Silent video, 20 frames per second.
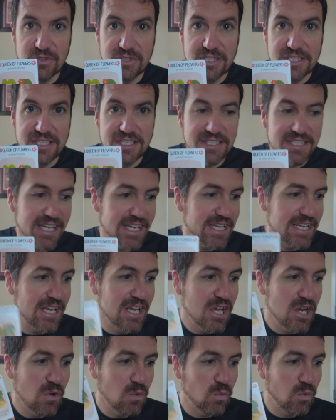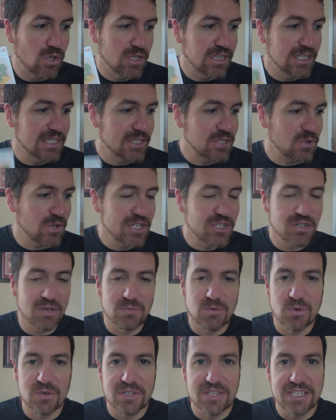This is a woodland creature. I'm
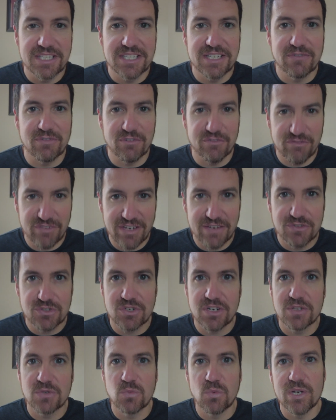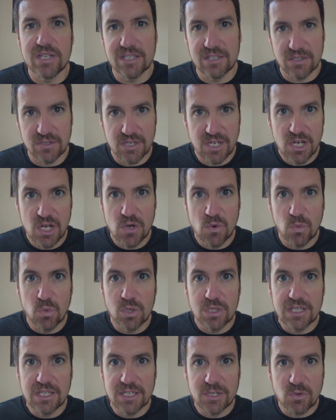going to these different fiefs trying to win the
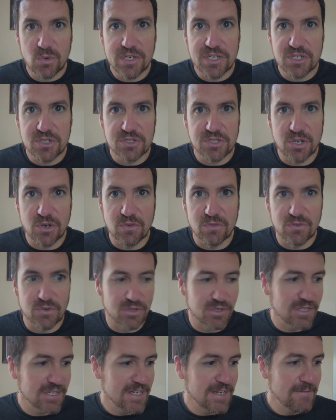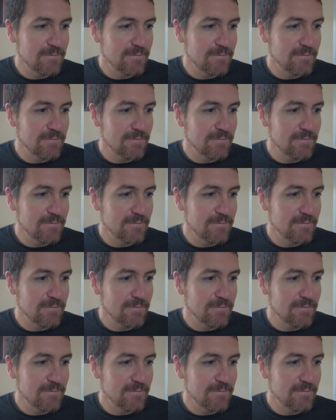woodland creatures over.